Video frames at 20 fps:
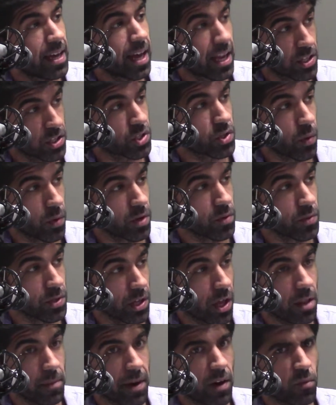and Sony was
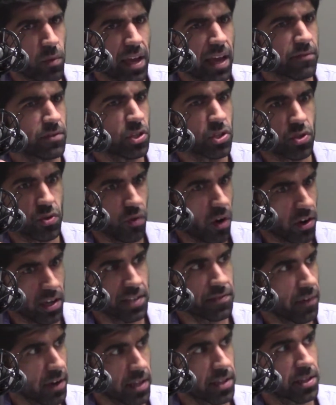all about we have the
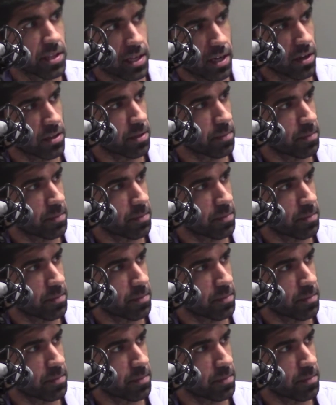strongest fucking thing on the